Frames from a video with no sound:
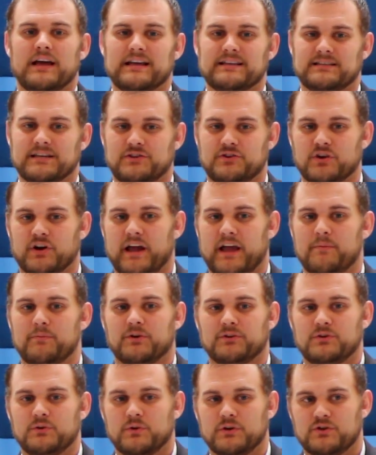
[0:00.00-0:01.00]
is that you're
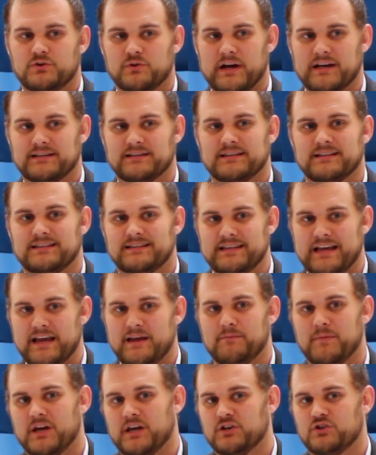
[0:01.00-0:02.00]
able to address the same